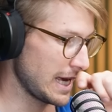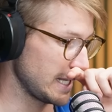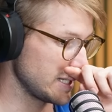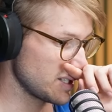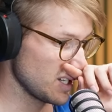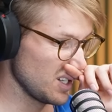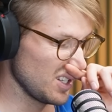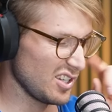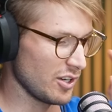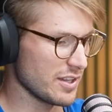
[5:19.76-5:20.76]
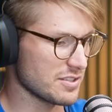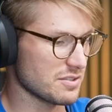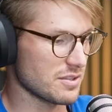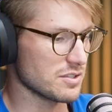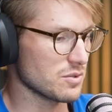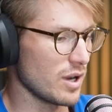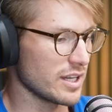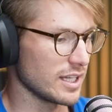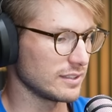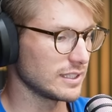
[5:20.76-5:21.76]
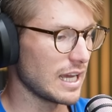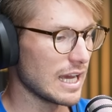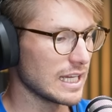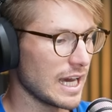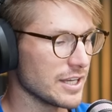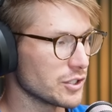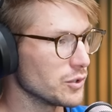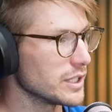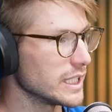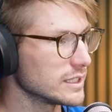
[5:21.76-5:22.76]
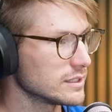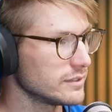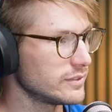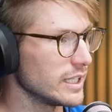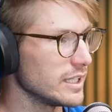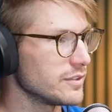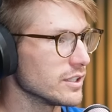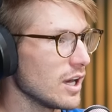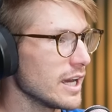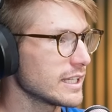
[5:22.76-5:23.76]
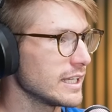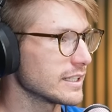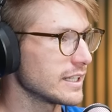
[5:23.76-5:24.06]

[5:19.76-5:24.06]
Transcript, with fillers: and you know that's that's quite a undercooking, if you if you like, and